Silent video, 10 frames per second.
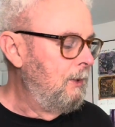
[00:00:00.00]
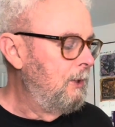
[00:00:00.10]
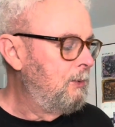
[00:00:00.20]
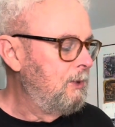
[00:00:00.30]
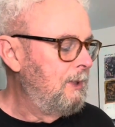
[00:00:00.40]

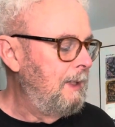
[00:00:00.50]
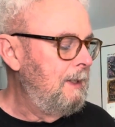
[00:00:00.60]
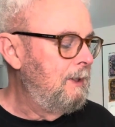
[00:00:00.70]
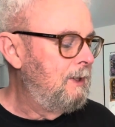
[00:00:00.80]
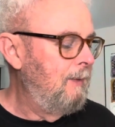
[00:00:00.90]
this was
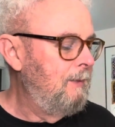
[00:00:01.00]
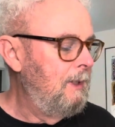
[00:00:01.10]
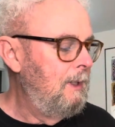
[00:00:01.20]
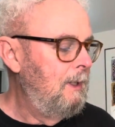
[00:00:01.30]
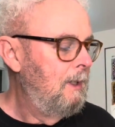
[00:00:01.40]

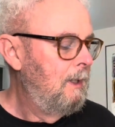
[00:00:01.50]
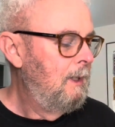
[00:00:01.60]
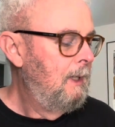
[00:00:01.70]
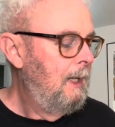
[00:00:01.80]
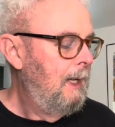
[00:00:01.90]
1970,
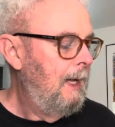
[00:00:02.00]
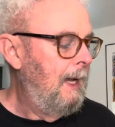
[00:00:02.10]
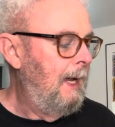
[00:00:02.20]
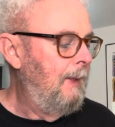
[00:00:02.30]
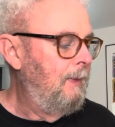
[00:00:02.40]

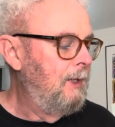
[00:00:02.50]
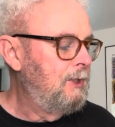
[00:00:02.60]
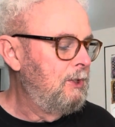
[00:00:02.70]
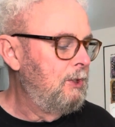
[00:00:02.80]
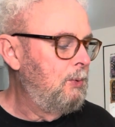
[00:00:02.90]
and this
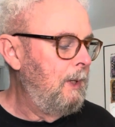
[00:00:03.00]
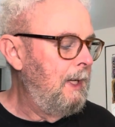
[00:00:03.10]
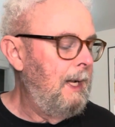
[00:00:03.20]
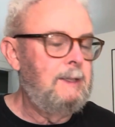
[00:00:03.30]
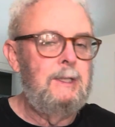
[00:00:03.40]
is a
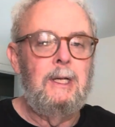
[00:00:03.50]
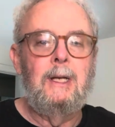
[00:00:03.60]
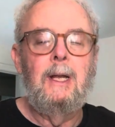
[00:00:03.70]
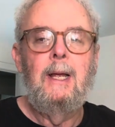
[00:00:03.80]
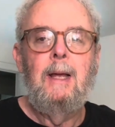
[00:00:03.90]

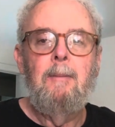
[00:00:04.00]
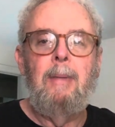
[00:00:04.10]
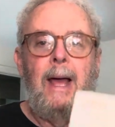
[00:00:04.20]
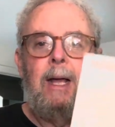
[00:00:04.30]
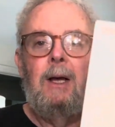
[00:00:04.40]
2019
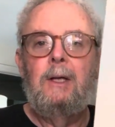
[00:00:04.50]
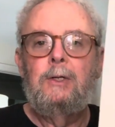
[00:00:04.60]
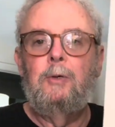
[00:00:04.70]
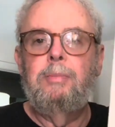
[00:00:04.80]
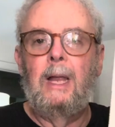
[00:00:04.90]
Back
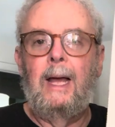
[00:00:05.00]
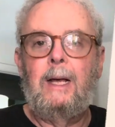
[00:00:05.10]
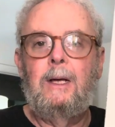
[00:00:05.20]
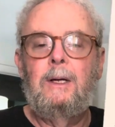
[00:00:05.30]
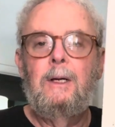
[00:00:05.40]
to
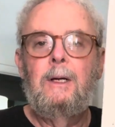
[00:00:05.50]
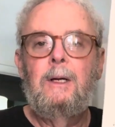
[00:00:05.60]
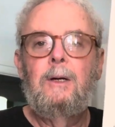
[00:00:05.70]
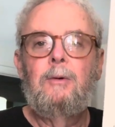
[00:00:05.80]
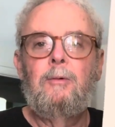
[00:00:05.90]
Black
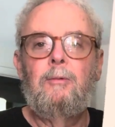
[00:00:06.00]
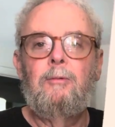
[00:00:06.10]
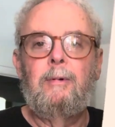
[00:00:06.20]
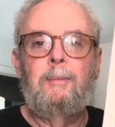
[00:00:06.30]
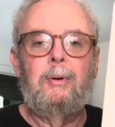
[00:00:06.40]

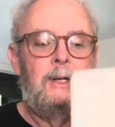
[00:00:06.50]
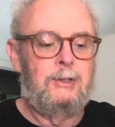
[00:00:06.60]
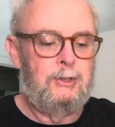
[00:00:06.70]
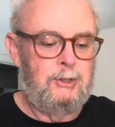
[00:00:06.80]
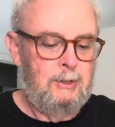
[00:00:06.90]

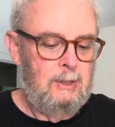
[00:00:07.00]
repress.